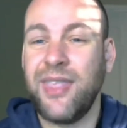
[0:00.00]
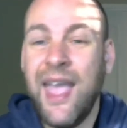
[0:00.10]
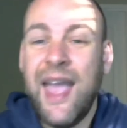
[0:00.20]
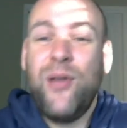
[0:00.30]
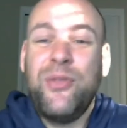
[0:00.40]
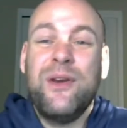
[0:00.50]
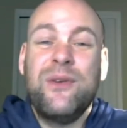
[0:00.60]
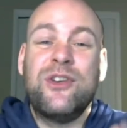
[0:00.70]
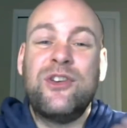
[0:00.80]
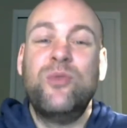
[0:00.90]
Healthcare
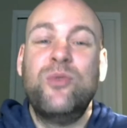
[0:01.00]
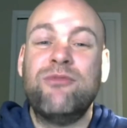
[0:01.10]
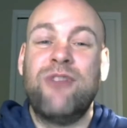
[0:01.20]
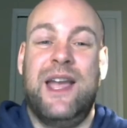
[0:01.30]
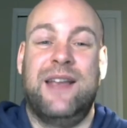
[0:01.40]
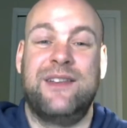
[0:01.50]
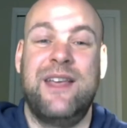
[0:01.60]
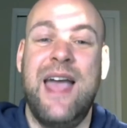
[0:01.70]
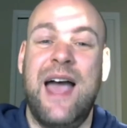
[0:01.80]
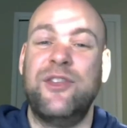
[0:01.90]
is a human right,
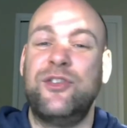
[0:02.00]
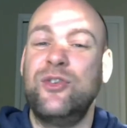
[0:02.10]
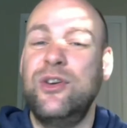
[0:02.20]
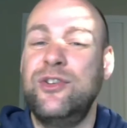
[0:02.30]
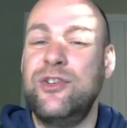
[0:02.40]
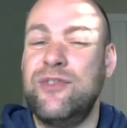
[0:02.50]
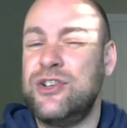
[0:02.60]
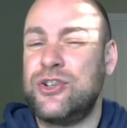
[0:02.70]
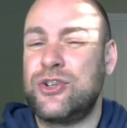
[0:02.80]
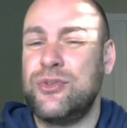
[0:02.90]
and the circus of
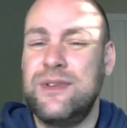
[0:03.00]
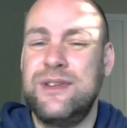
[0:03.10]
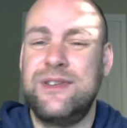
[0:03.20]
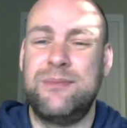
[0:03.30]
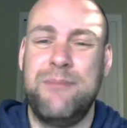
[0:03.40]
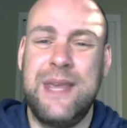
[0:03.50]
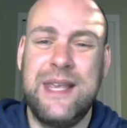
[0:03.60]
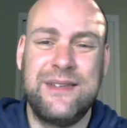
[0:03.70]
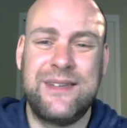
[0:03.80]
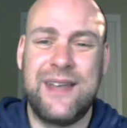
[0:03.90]
insurance,
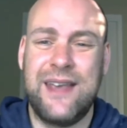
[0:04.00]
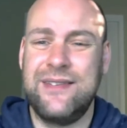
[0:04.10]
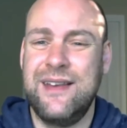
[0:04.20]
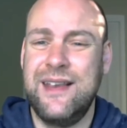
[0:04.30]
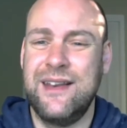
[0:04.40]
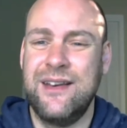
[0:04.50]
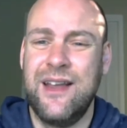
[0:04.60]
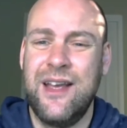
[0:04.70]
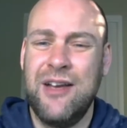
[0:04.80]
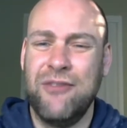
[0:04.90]
means testing, and
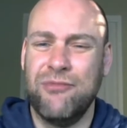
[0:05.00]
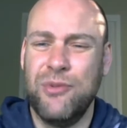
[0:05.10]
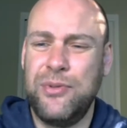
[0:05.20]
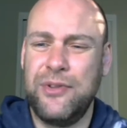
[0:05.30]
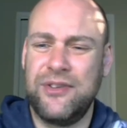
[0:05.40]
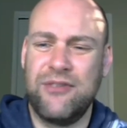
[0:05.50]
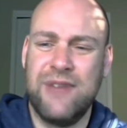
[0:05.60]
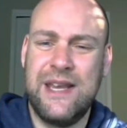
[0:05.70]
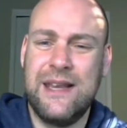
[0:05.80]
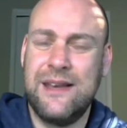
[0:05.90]
ruthless
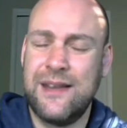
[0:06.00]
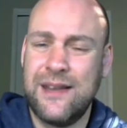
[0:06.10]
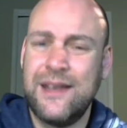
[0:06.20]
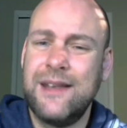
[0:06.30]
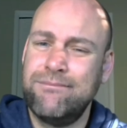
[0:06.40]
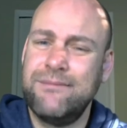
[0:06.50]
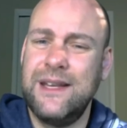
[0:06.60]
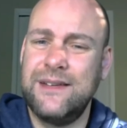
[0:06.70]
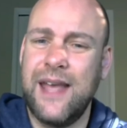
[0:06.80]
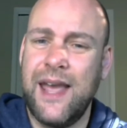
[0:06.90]
greed
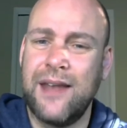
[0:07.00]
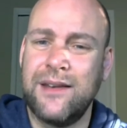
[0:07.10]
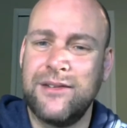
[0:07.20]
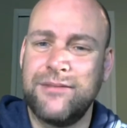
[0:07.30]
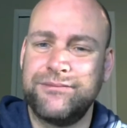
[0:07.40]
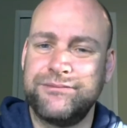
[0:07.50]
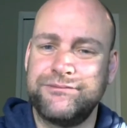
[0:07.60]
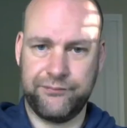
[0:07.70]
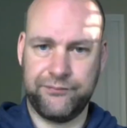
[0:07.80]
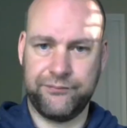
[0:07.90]
need to end.
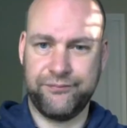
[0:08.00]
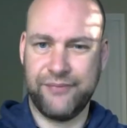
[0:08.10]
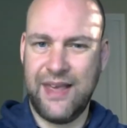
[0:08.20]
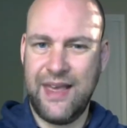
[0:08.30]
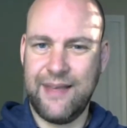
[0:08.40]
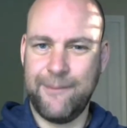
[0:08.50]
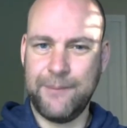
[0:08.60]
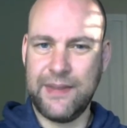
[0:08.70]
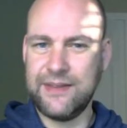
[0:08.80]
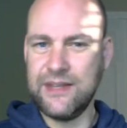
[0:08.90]

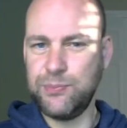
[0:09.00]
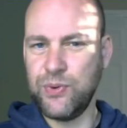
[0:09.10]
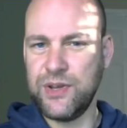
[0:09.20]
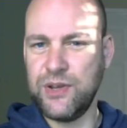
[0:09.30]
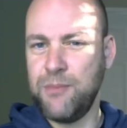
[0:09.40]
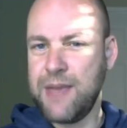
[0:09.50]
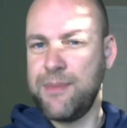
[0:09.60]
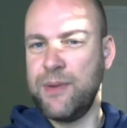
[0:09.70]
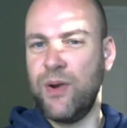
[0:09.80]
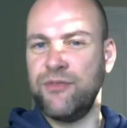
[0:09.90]
At this point, you may
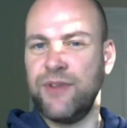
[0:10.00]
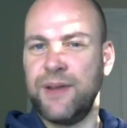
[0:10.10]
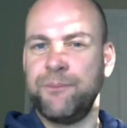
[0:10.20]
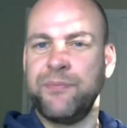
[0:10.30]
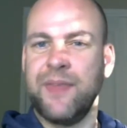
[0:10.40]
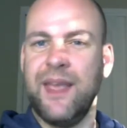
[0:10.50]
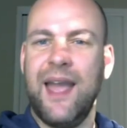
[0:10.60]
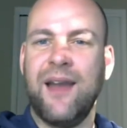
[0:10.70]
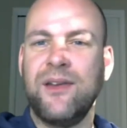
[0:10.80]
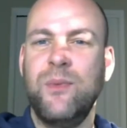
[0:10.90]
be wondering,
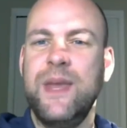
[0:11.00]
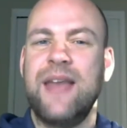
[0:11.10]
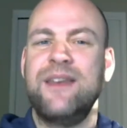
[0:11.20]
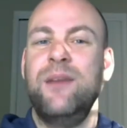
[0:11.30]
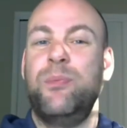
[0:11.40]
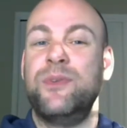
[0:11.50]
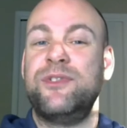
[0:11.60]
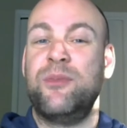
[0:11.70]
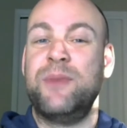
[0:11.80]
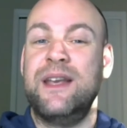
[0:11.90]
how did we end up with
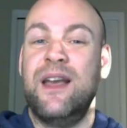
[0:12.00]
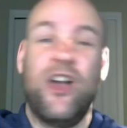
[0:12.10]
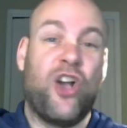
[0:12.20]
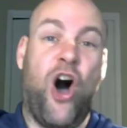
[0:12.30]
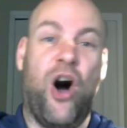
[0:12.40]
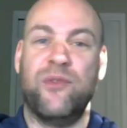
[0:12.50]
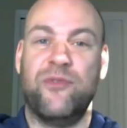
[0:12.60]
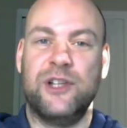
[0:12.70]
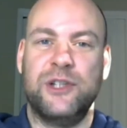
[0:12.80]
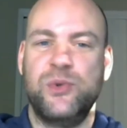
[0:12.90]
so many
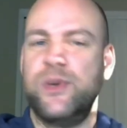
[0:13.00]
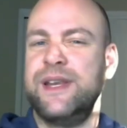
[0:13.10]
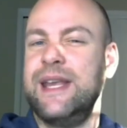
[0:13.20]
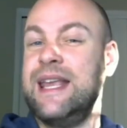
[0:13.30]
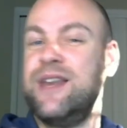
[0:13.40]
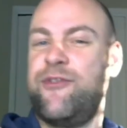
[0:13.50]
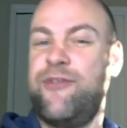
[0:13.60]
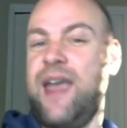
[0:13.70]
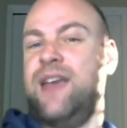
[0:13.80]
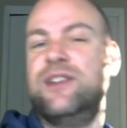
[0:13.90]
convoluted,
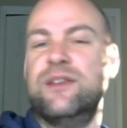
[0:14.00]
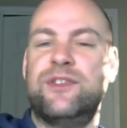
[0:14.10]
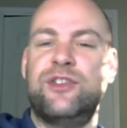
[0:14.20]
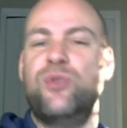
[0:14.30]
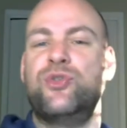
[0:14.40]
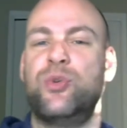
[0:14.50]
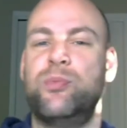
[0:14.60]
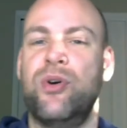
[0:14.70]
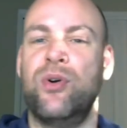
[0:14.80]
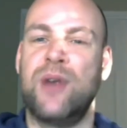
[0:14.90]
ineffective social
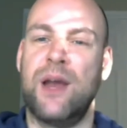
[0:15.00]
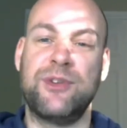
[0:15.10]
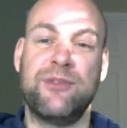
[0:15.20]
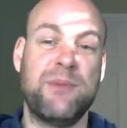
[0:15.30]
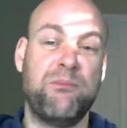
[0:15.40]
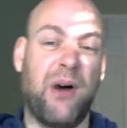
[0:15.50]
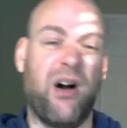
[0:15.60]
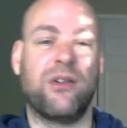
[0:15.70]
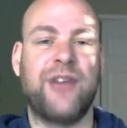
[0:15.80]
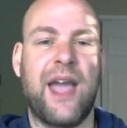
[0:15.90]
programs that have been
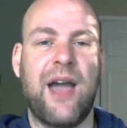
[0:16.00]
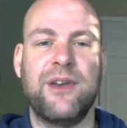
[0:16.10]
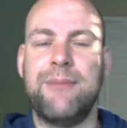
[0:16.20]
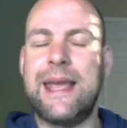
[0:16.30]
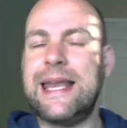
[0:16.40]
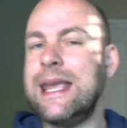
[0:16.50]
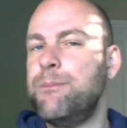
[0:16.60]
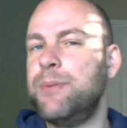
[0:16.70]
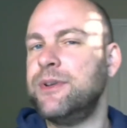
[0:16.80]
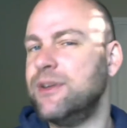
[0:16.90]
bogged down and made
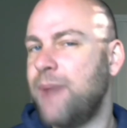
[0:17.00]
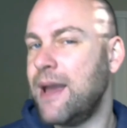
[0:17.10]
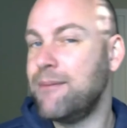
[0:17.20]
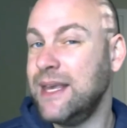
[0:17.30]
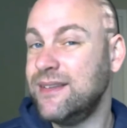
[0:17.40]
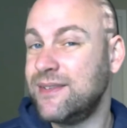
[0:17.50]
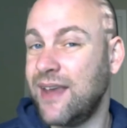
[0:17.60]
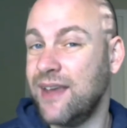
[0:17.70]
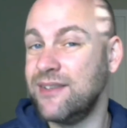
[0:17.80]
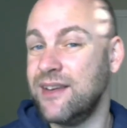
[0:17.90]
impotent by means
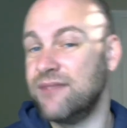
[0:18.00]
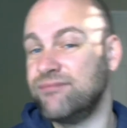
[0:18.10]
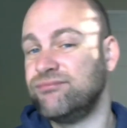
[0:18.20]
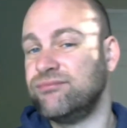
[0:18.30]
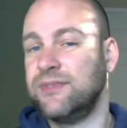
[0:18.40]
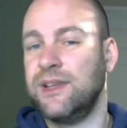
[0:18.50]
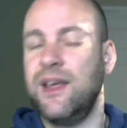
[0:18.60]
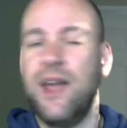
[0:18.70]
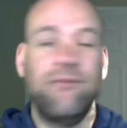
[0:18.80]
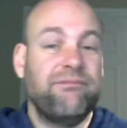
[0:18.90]
testing.
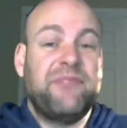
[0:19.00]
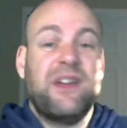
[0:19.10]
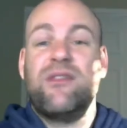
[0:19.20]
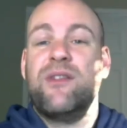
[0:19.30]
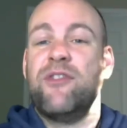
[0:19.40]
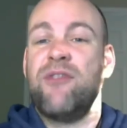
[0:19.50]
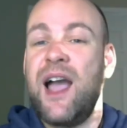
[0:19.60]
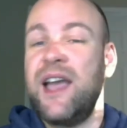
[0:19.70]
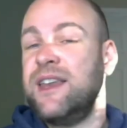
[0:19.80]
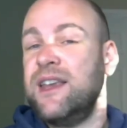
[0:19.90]
There are a
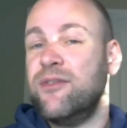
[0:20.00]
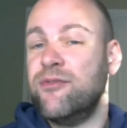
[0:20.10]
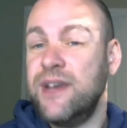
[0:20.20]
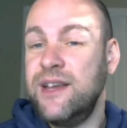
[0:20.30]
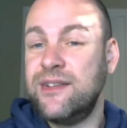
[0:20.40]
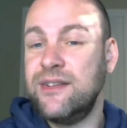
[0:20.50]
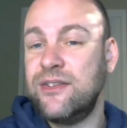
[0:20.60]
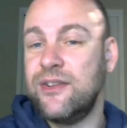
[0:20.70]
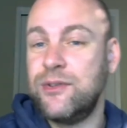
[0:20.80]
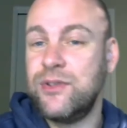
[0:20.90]
variety of reasons
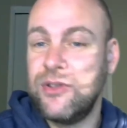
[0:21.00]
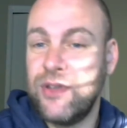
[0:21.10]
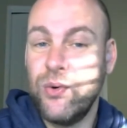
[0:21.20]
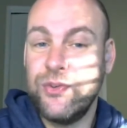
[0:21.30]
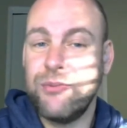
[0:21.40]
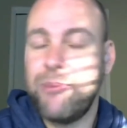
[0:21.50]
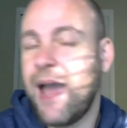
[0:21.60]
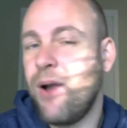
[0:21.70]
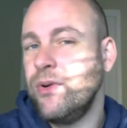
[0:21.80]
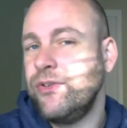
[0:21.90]
that those in
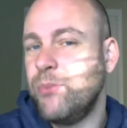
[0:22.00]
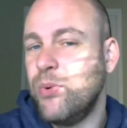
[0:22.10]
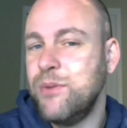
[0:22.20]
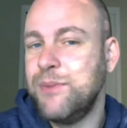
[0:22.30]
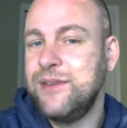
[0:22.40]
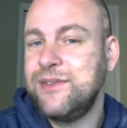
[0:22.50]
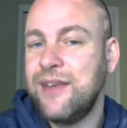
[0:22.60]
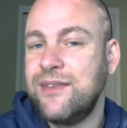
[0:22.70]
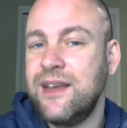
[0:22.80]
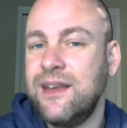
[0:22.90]
power support means
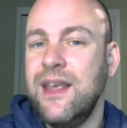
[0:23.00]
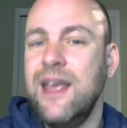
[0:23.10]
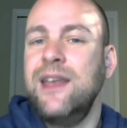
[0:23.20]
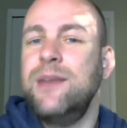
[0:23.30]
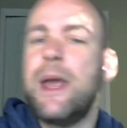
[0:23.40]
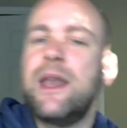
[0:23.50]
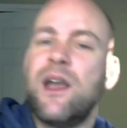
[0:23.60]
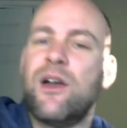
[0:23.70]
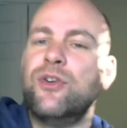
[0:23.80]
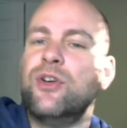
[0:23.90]
testing, and depending
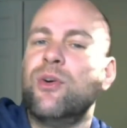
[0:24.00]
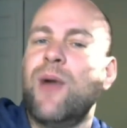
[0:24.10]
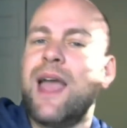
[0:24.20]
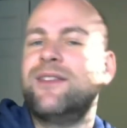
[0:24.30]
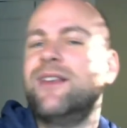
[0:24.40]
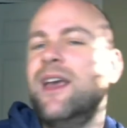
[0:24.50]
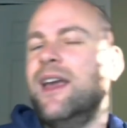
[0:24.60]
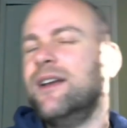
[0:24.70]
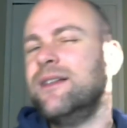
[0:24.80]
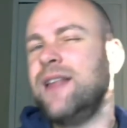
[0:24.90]
on who you ask,
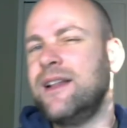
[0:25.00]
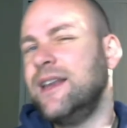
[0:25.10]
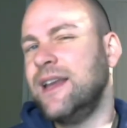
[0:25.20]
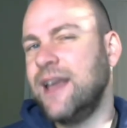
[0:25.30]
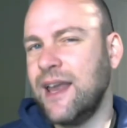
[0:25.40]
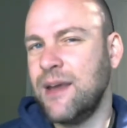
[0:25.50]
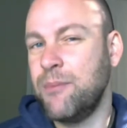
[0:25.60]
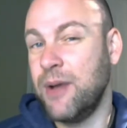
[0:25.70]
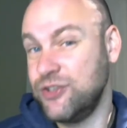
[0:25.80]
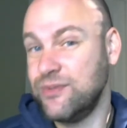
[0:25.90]
you're likely to get a
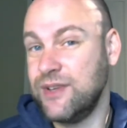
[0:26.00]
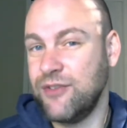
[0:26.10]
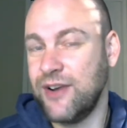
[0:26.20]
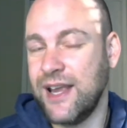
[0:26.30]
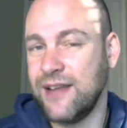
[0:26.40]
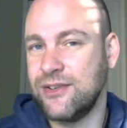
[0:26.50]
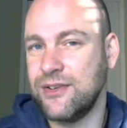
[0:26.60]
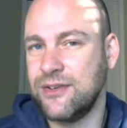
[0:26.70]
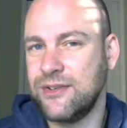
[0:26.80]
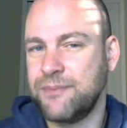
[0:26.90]
bunch of different
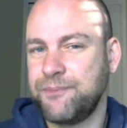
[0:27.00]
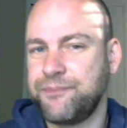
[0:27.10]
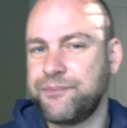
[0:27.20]
answers.